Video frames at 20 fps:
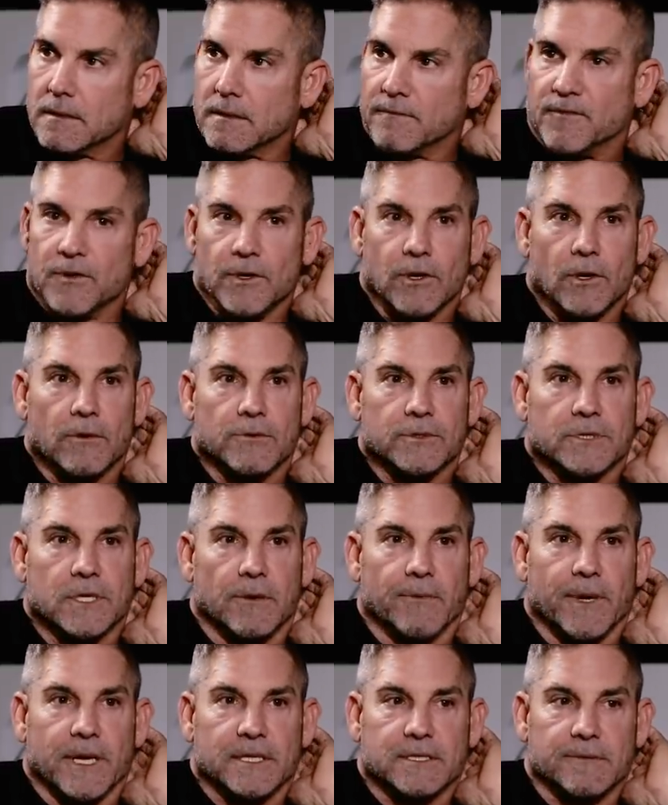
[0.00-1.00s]
if you knew it was
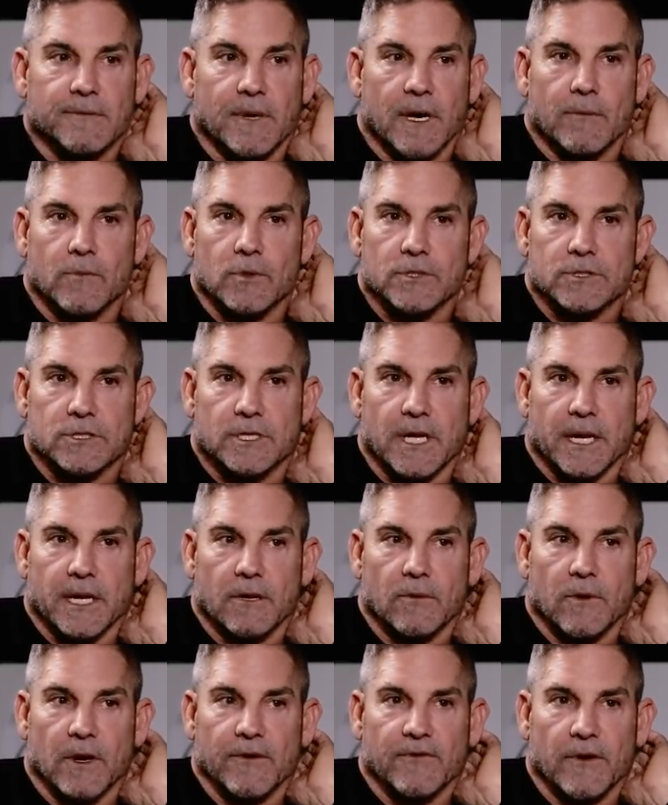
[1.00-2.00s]
going to mess him up, would you take
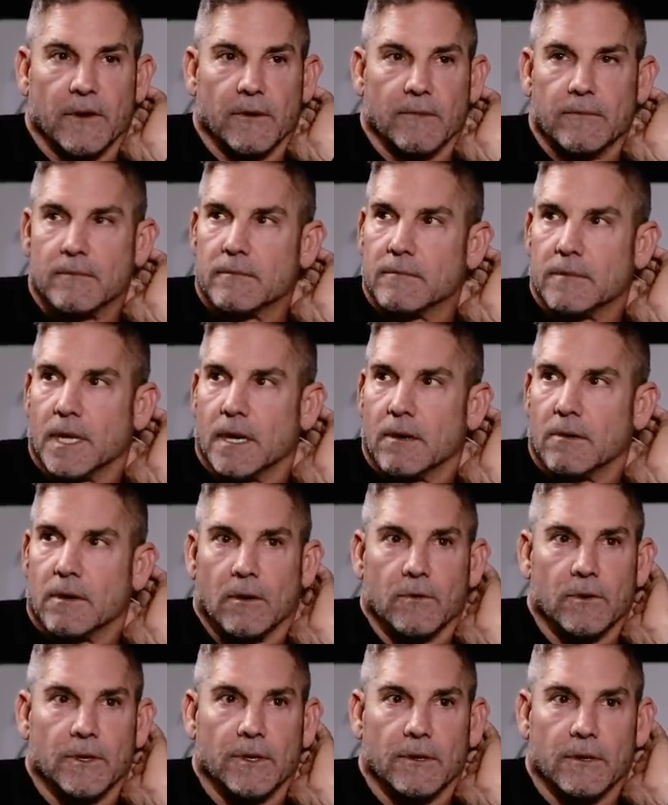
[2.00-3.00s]
it away from him? No,
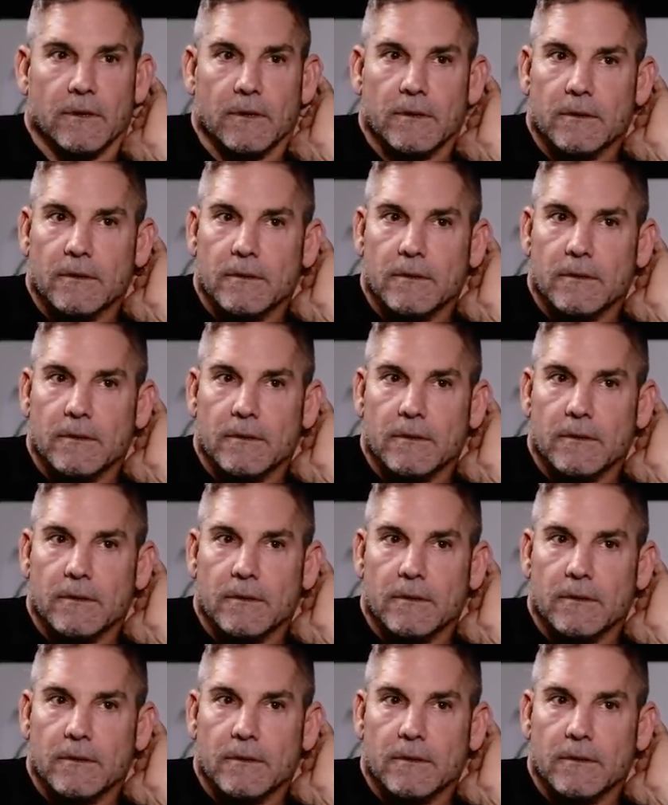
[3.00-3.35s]
I wouldn't.